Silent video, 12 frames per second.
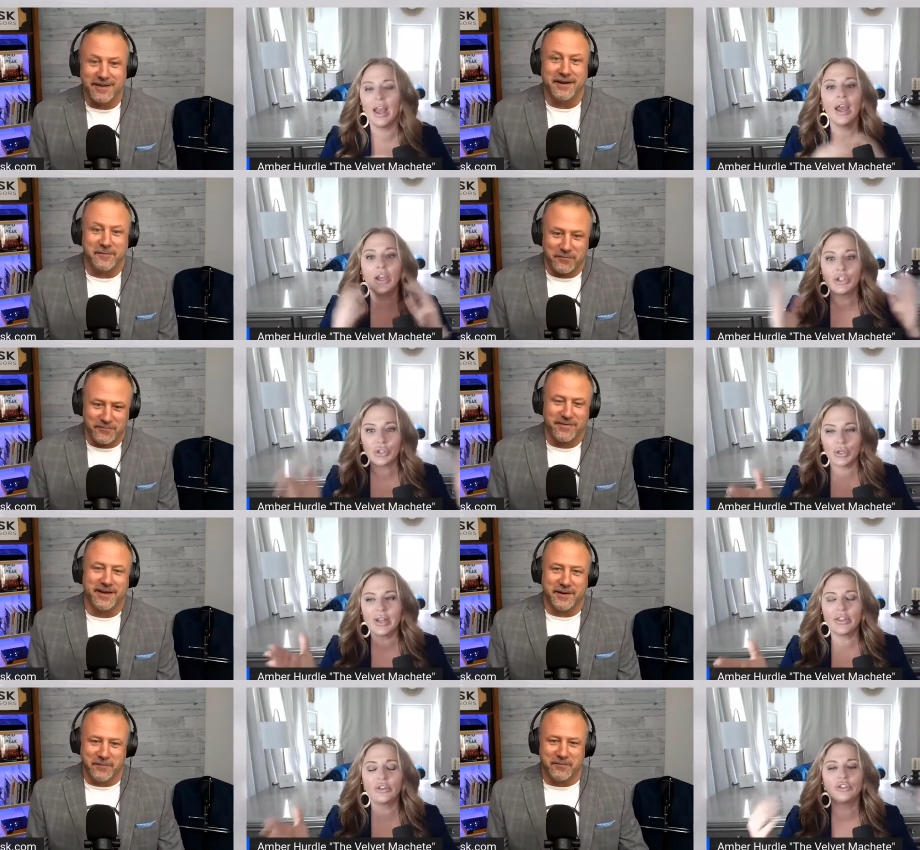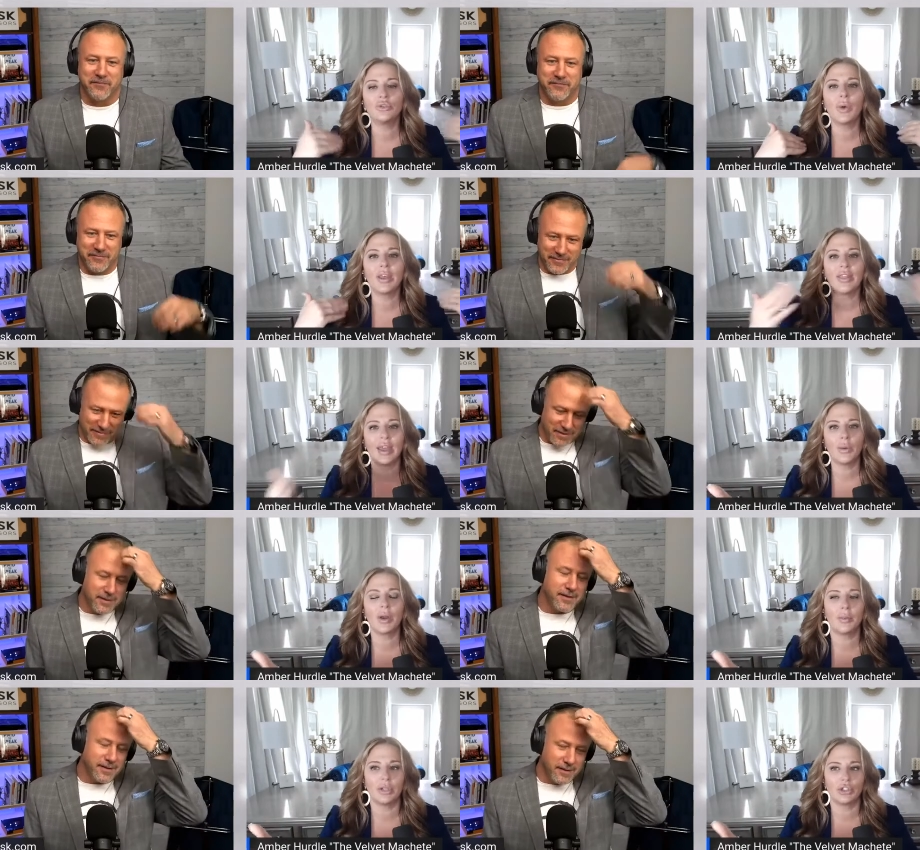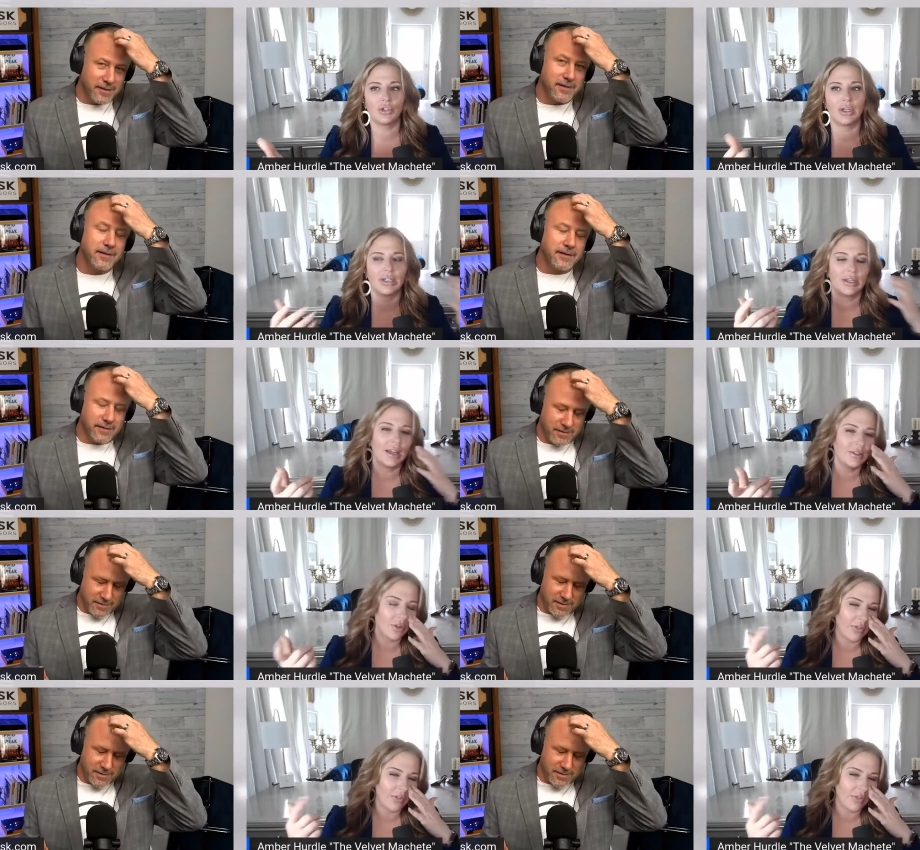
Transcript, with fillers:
Speaker 1: Yeah. Treat others the way they want to be treated. And so yeah.